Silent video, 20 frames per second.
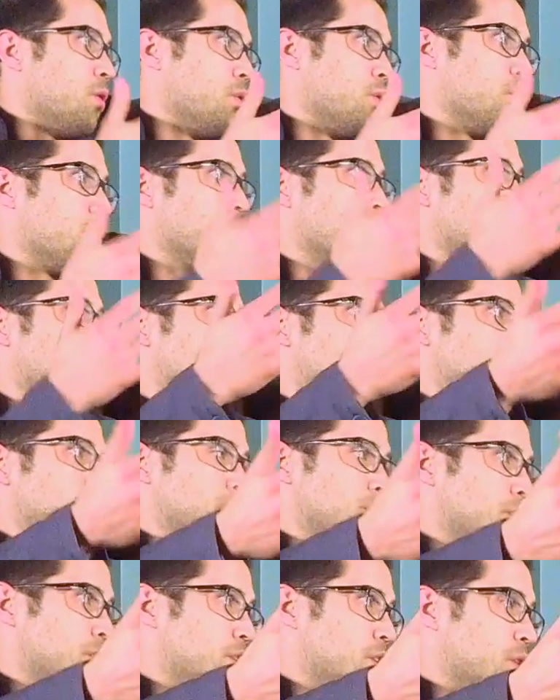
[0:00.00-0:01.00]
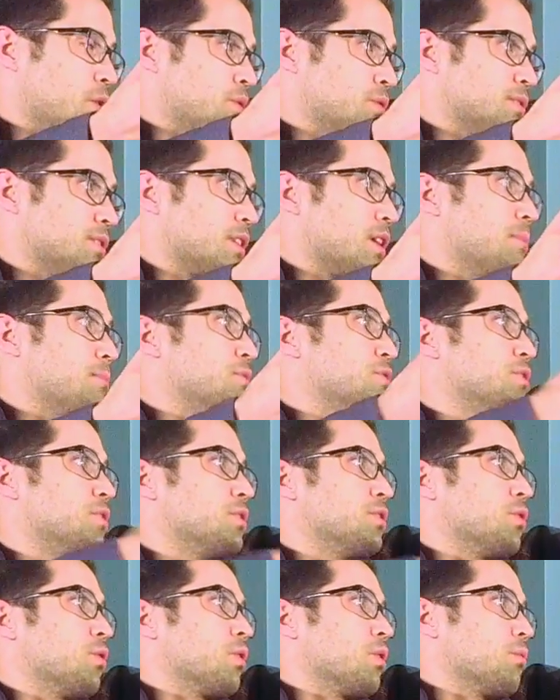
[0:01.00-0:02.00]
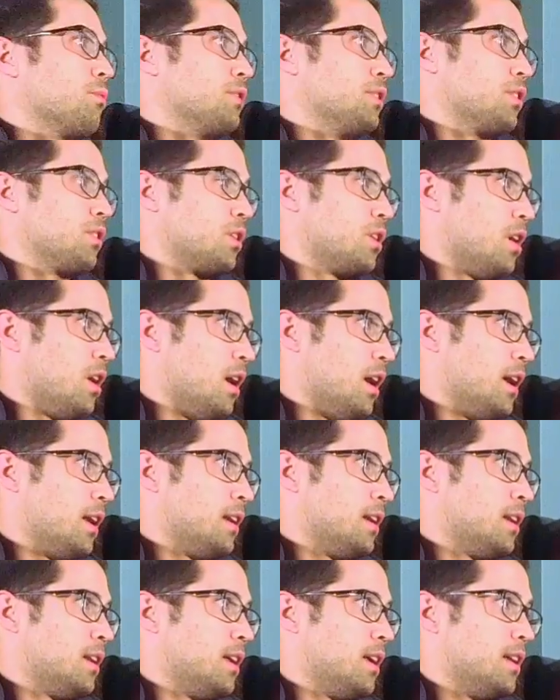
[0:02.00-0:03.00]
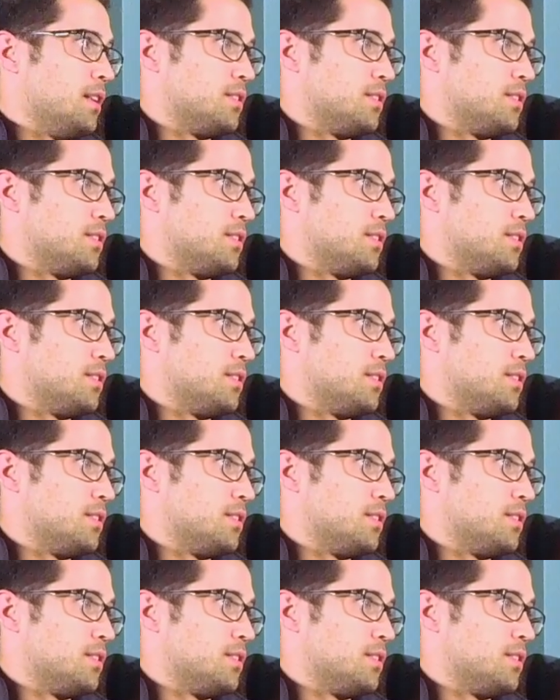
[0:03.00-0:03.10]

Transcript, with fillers: or you can know who's coming to your door when you're gone.